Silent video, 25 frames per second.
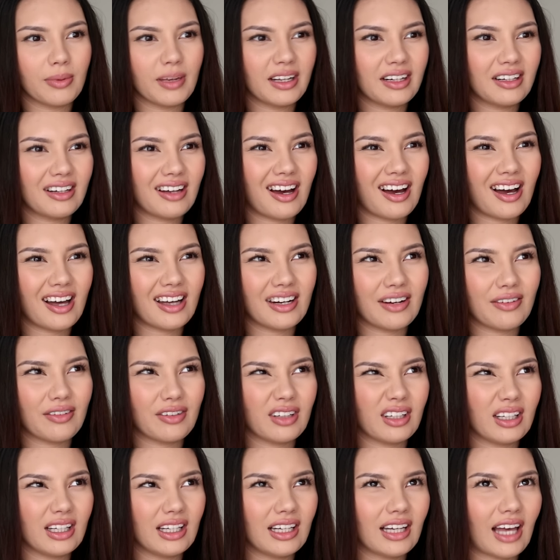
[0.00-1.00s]
But I never
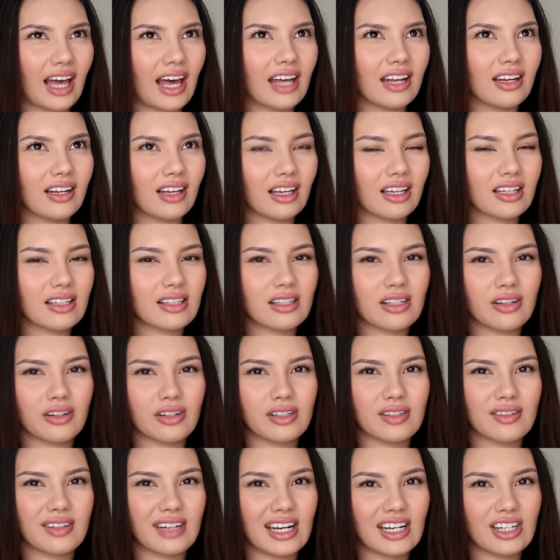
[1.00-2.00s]
really had like a
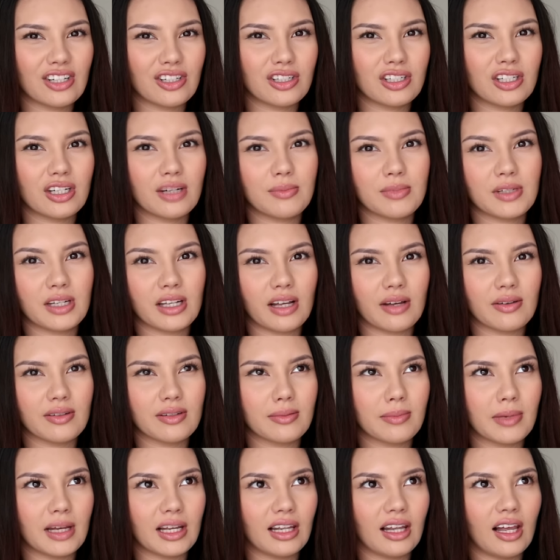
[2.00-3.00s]
serious relationship till I was
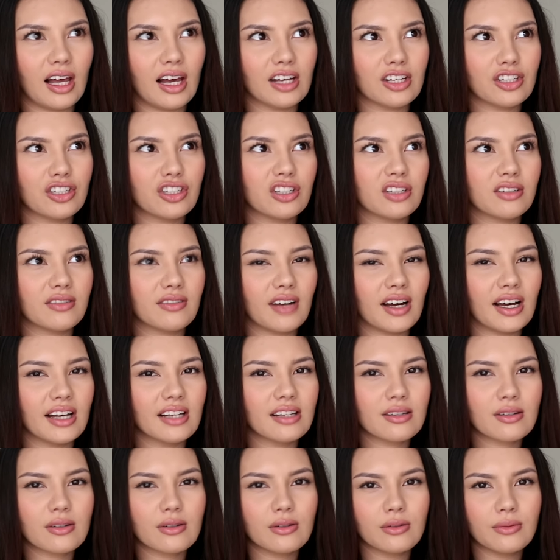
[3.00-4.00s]
in my last year of high
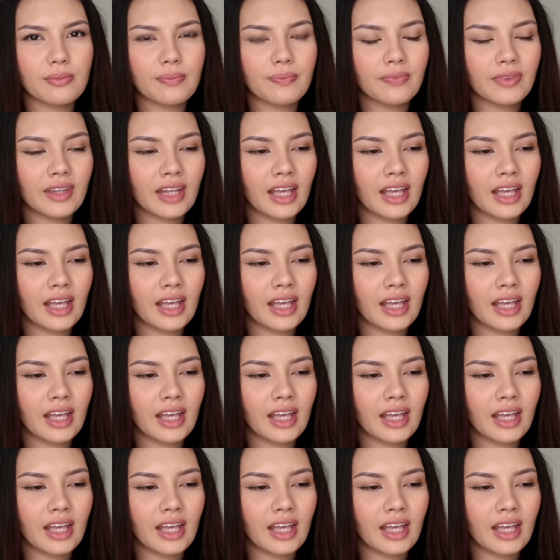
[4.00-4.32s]
school.